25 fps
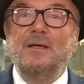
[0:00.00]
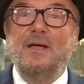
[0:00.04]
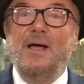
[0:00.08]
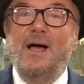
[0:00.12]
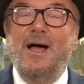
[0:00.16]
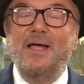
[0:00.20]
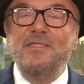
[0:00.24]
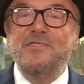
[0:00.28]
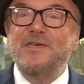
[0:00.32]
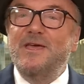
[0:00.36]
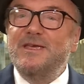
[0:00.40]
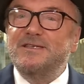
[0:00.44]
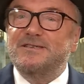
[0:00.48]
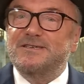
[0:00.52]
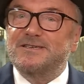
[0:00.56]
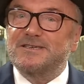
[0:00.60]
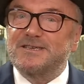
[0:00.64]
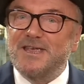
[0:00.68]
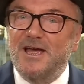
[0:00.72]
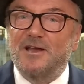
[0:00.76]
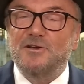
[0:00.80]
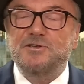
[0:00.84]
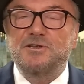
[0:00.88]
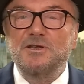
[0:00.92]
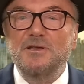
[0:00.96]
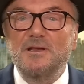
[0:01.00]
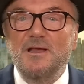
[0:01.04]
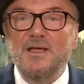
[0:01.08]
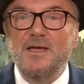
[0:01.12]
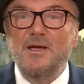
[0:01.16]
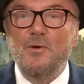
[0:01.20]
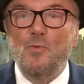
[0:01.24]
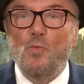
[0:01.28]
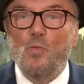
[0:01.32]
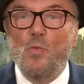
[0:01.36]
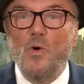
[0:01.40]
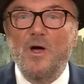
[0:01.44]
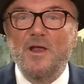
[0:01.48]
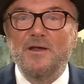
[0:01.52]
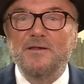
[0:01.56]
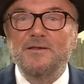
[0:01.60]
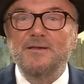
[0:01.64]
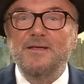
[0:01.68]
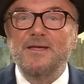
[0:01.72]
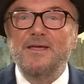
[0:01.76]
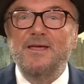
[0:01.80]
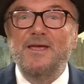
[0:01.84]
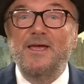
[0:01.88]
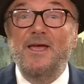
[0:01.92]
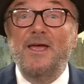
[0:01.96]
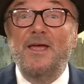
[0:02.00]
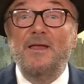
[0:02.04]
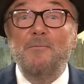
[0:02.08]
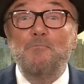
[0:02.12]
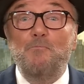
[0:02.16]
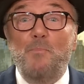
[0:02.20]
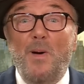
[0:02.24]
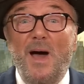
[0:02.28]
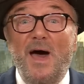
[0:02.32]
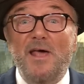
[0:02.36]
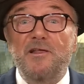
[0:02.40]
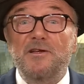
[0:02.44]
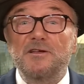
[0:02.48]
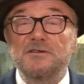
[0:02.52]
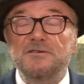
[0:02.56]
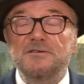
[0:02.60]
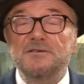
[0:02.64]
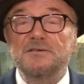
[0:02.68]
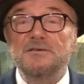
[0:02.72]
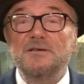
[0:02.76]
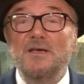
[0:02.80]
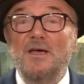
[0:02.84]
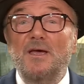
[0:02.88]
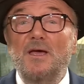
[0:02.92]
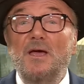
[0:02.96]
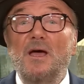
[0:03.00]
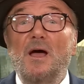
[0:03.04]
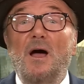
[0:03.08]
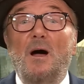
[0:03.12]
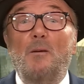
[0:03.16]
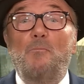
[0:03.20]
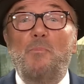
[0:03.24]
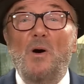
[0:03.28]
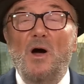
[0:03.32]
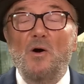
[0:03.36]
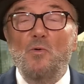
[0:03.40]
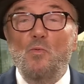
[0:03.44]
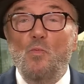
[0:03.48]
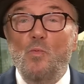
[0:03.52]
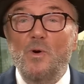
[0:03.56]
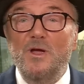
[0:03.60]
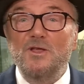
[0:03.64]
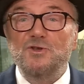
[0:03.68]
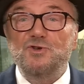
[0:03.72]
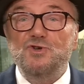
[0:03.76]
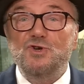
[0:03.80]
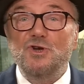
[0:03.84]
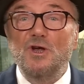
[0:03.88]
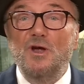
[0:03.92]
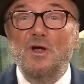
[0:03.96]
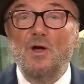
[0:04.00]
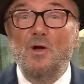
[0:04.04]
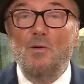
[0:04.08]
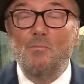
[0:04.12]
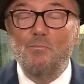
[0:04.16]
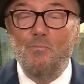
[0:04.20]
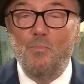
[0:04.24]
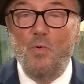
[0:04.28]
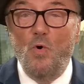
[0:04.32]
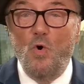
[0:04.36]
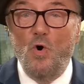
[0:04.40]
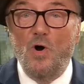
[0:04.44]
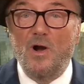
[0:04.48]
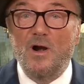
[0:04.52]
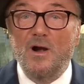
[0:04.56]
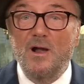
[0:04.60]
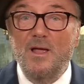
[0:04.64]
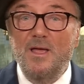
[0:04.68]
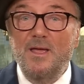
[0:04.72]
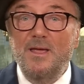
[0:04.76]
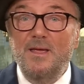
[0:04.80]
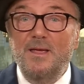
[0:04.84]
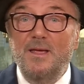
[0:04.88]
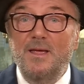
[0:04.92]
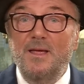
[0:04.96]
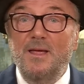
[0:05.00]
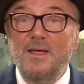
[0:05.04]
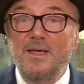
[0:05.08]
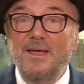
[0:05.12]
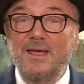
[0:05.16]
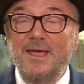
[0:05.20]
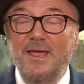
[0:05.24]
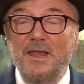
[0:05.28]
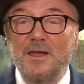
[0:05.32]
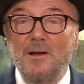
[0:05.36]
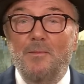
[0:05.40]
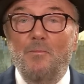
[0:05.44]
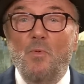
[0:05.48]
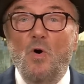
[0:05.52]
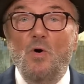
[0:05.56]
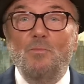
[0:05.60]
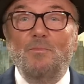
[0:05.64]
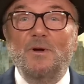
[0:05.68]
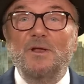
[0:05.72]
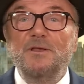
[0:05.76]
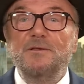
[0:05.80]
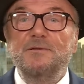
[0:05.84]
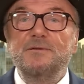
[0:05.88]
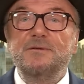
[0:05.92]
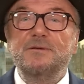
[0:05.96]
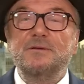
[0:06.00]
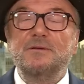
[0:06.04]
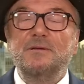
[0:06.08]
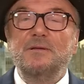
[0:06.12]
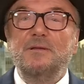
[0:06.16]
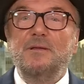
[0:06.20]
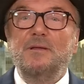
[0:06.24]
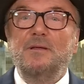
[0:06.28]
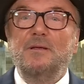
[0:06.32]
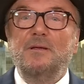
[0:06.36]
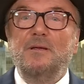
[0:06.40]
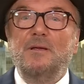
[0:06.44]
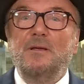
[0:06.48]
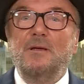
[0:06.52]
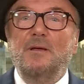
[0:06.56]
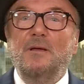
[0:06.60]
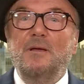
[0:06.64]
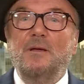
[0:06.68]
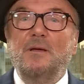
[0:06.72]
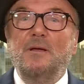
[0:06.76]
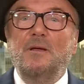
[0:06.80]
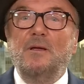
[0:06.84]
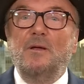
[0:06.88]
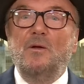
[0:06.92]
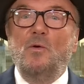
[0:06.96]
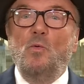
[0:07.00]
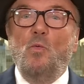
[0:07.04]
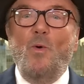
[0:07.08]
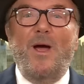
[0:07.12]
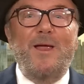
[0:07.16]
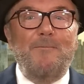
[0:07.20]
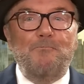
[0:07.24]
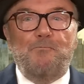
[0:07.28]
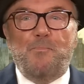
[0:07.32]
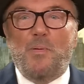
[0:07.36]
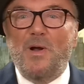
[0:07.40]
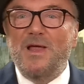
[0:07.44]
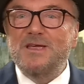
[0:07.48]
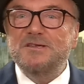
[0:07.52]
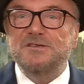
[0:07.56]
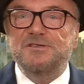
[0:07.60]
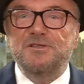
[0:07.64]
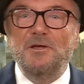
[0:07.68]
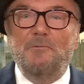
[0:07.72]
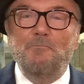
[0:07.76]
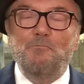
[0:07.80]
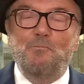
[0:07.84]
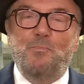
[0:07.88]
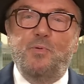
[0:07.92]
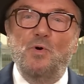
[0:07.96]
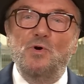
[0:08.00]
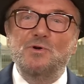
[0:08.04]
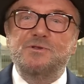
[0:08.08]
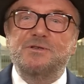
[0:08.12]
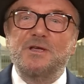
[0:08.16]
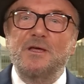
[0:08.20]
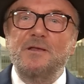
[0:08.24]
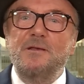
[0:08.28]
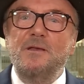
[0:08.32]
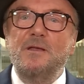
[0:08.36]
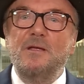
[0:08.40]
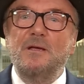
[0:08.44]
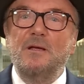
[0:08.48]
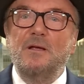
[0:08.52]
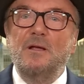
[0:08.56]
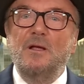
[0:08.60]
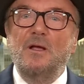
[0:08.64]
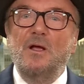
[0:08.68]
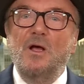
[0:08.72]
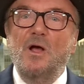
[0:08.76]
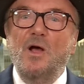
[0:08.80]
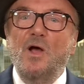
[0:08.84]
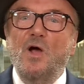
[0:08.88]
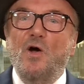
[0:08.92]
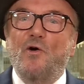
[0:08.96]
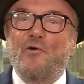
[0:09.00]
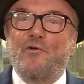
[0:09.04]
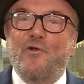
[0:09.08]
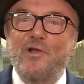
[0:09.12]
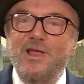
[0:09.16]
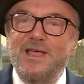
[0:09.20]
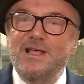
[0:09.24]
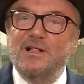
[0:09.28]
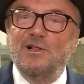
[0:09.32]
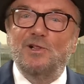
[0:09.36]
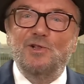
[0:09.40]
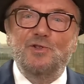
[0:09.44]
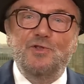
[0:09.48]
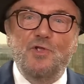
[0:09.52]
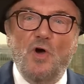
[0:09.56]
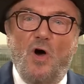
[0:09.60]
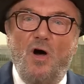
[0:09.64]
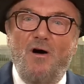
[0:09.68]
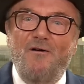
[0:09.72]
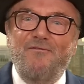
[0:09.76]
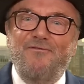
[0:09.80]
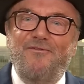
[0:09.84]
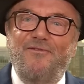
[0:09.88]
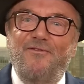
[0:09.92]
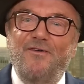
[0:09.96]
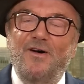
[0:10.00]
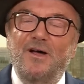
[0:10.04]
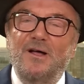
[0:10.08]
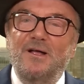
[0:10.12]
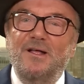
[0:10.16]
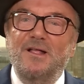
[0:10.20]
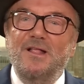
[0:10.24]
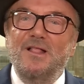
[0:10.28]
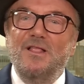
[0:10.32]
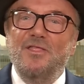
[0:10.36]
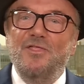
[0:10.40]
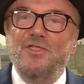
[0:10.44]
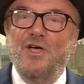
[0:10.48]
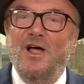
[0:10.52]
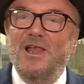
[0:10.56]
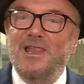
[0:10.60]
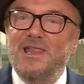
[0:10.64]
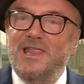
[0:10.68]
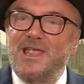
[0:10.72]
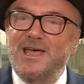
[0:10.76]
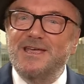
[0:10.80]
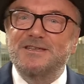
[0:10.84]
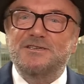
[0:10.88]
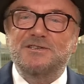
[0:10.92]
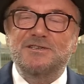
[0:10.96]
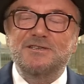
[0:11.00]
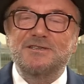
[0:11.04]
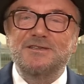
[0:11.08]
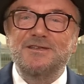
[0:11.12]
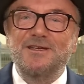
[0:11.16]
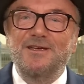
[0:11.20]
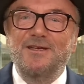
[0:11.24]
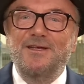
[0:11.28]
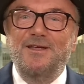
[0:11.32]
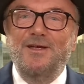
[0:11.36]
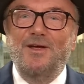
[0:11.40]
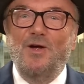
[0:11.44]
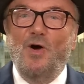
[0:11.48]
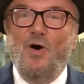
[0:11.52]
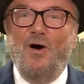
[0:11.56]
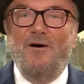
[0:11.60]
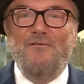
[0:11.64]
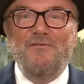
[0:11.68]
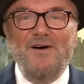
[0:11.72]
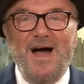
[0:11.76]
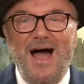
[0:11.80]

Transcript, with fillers: and they certainly weren't in Paris, about which more in a moment. When President Putin reeled off the list of